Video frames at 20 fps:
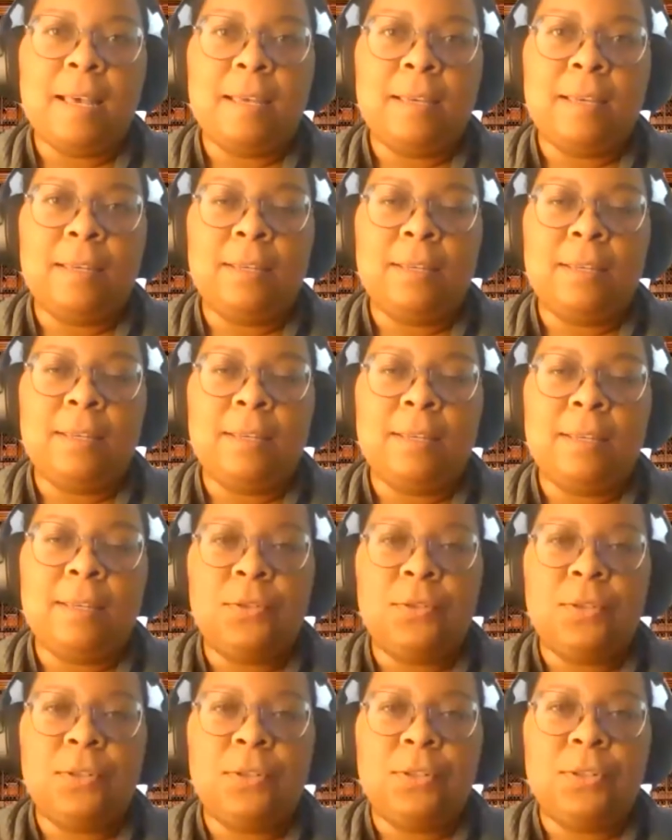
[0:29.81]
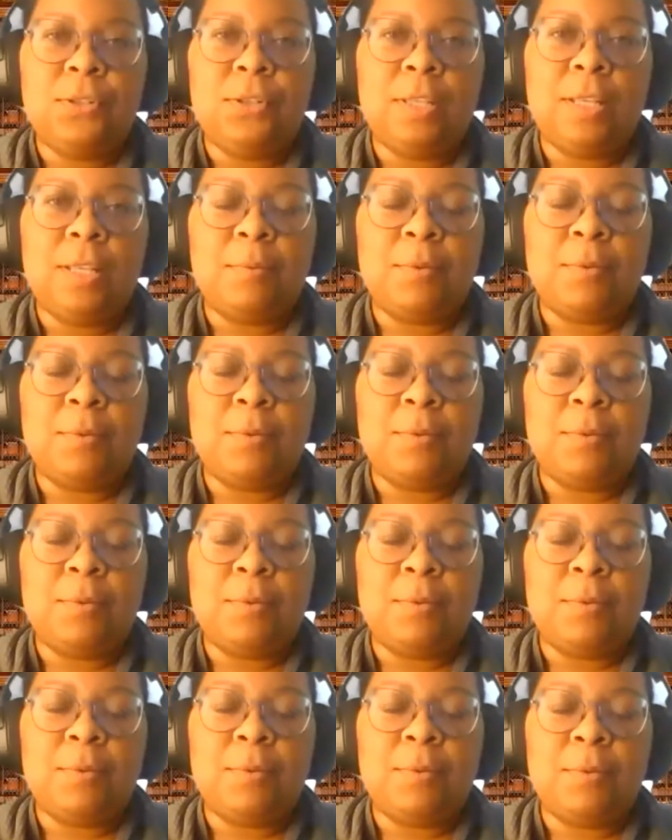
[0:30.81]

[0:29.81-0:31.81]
I use she, they pronouns.